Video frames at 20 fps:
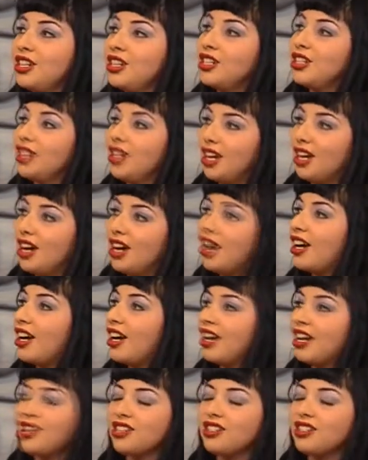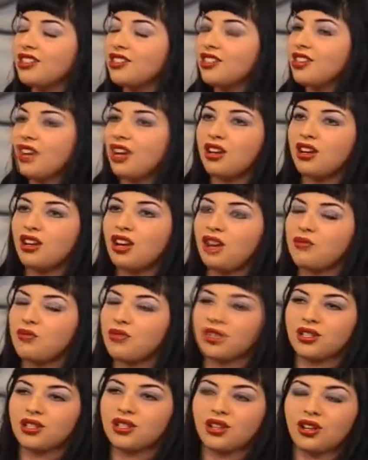Yeah, I went to
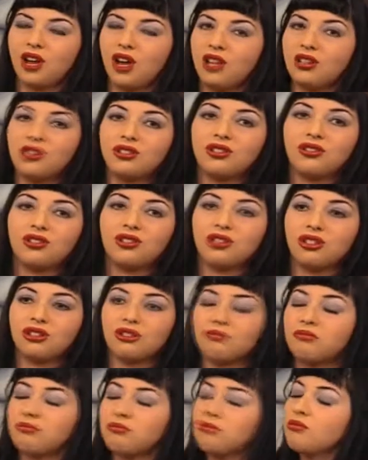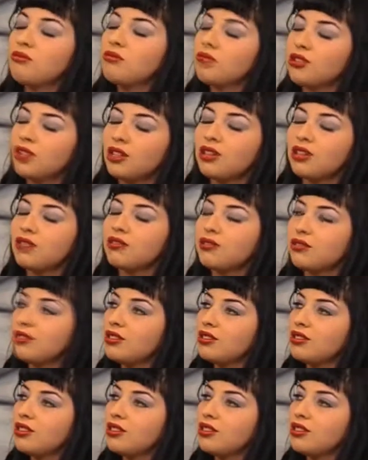college, and so, yeah.